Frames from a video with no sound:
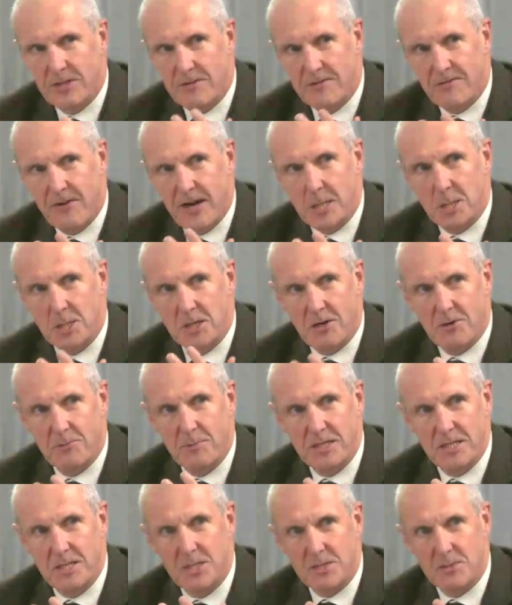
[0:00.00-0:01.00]
a fragile
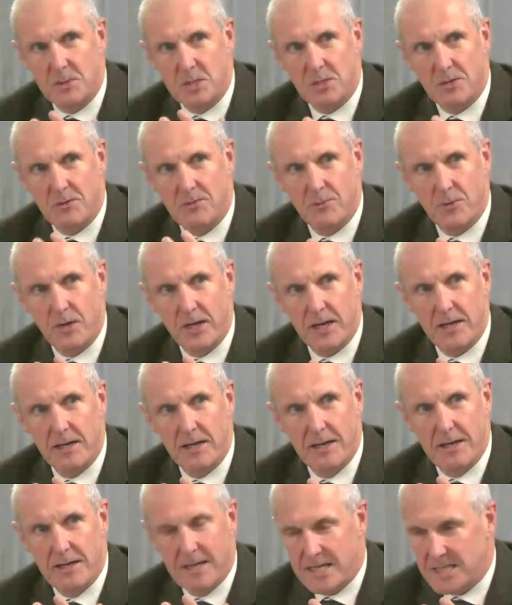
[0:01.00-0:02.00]
piece of software.
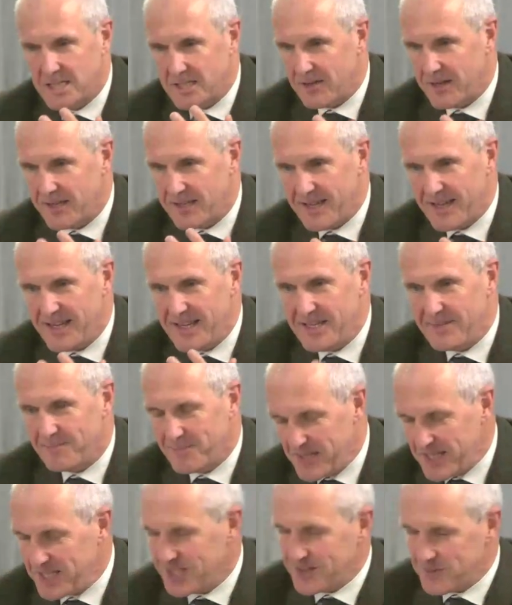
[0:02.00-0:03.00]
It's like any
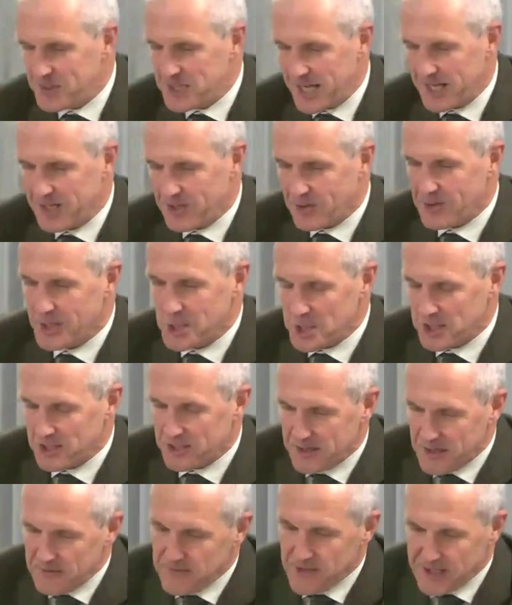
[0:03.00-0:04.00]
piece of technology. You
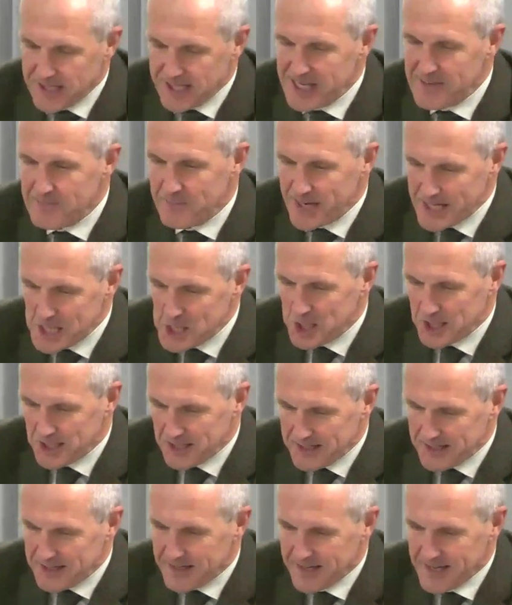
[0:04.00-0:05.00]
know, if you keep patching
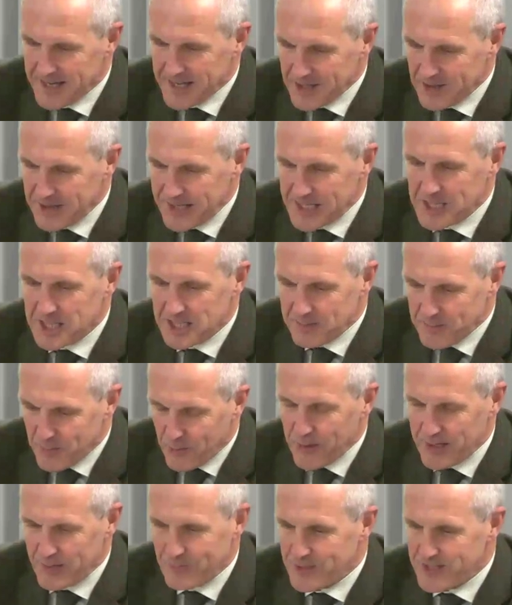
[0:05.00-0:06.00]
it, you get to the
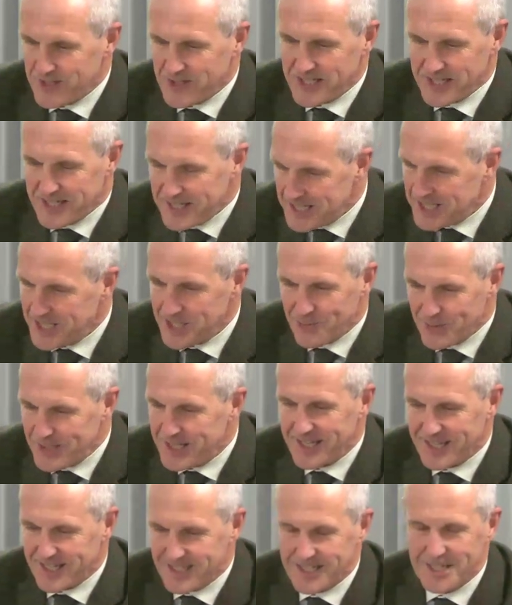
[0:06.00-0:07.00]
point where you say, "This is
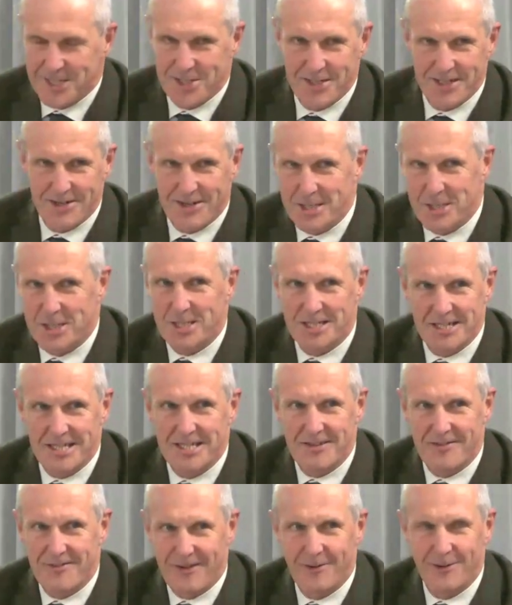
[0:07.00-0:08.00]
ridiculous." You know, I just need
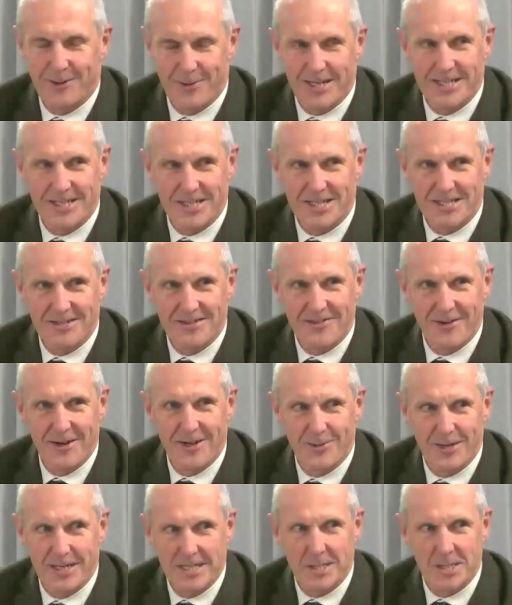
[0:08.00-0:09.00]
to throw away and throw it
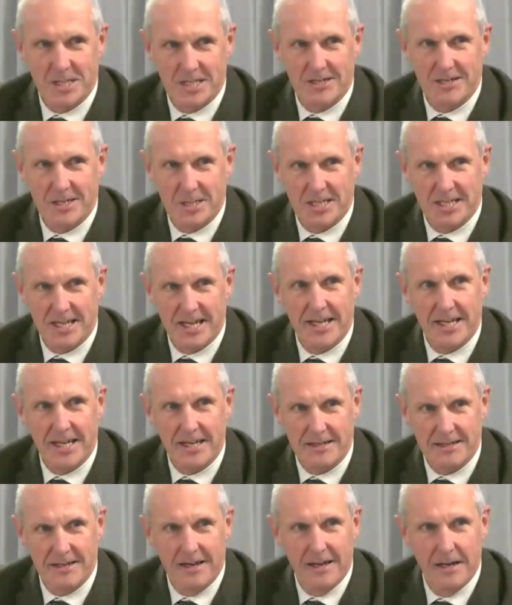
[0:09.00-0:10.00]
away and start
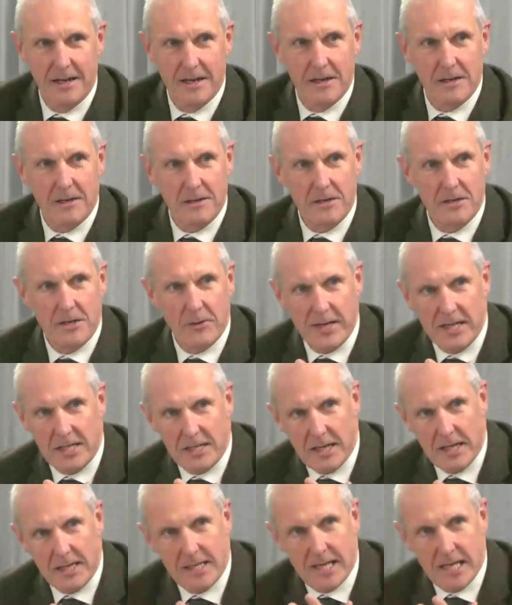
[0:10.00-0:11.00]
again. You know, it,
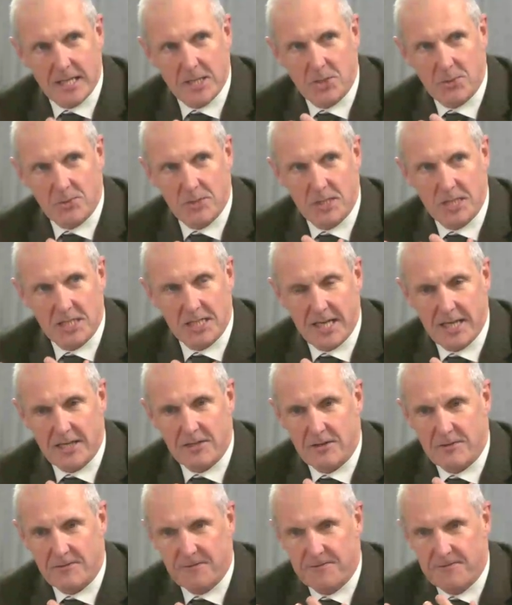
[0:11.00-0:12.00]
it gets to a state
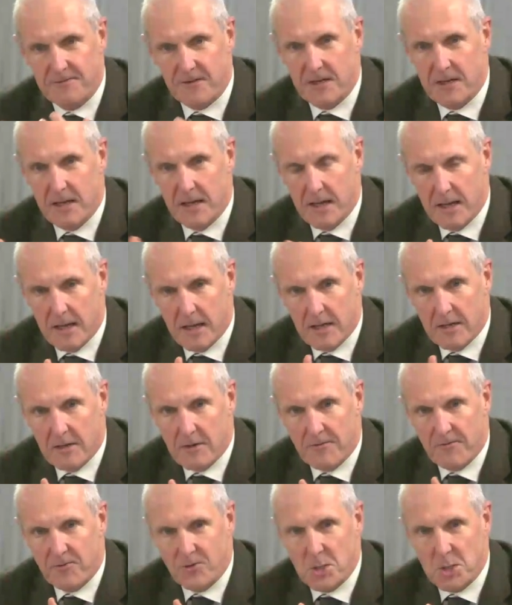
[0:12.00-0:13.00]
of
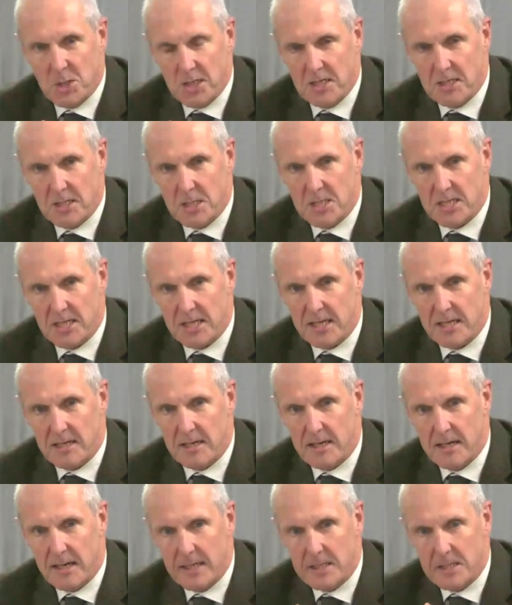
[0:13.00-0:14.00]
fragility.
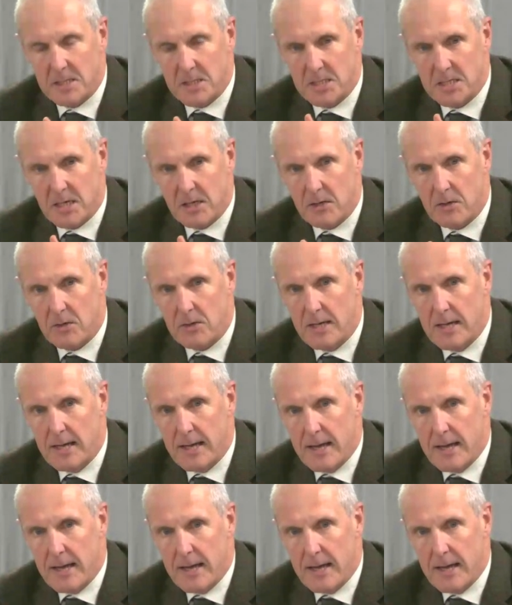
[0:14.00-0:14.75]
So,